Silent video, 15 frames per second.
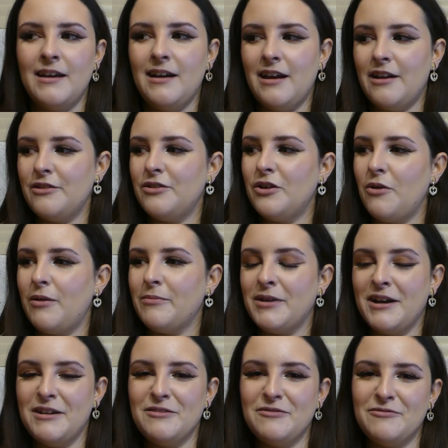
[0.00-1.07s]
I don't know,
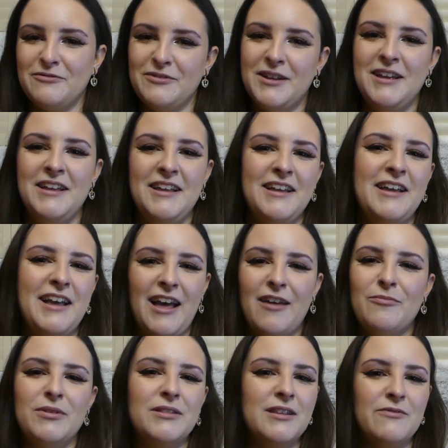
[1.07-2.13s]

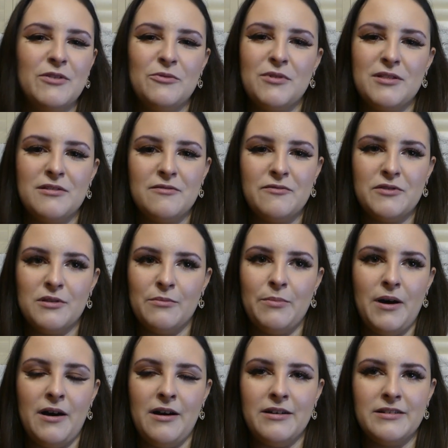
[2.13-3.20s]
I've been living with it for the
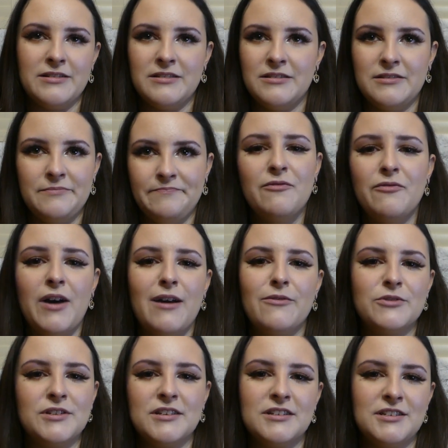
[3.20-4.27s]
past 5
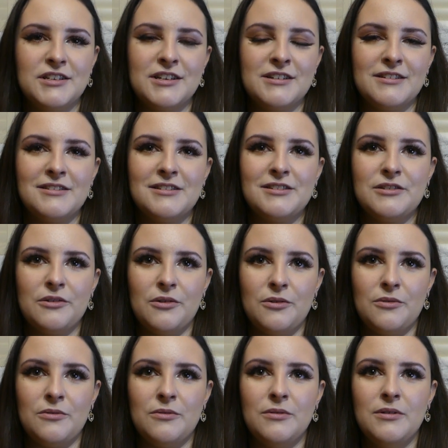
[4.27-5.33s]
or 6 years,
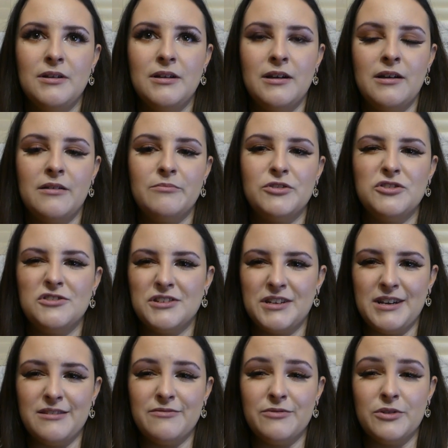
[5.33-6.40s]
so you just
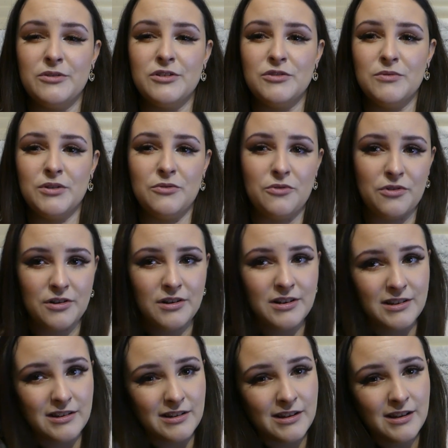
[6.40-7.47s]
kind of learn to ignore it
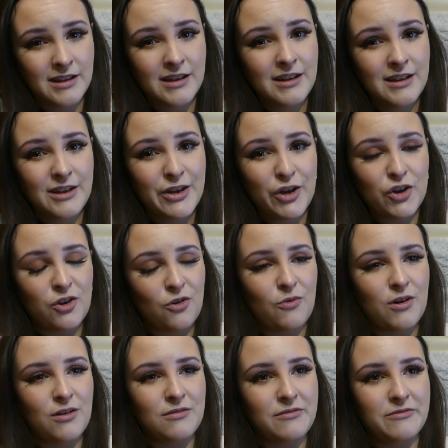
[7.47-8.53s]
and go
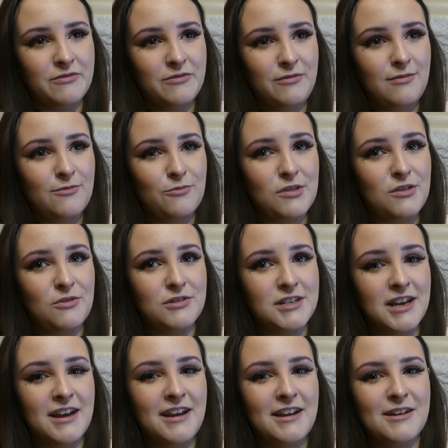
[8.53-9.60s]
on with your
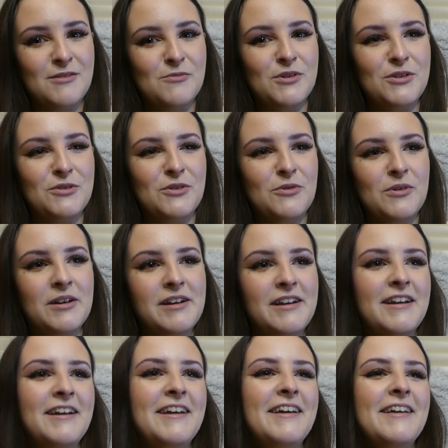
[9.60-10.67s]
day and what you're
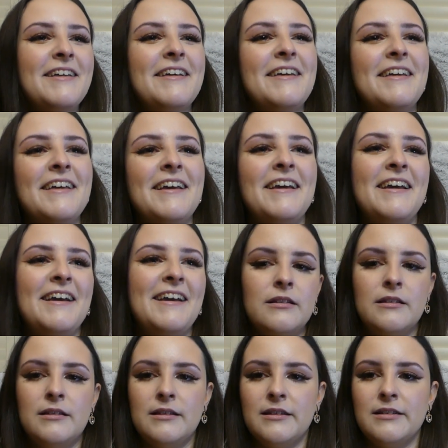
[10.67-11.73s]
doing.
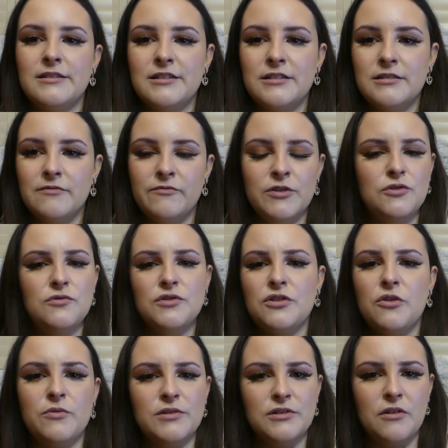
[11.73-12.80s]
Visual
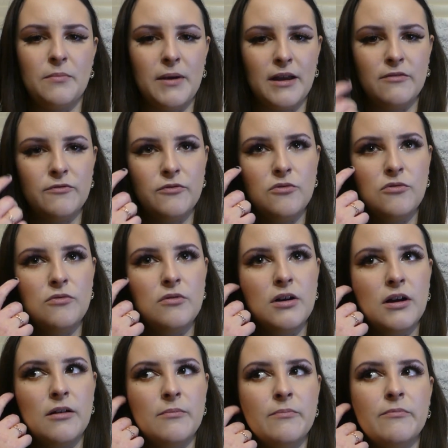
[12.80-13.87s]
snow is not painful
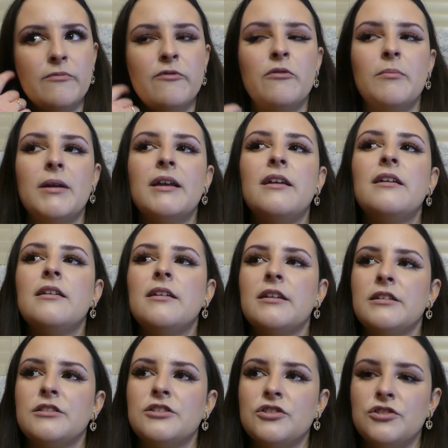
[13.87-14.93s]
for me,
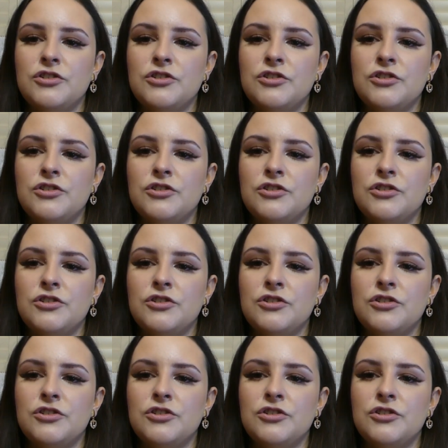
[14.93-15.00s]
it's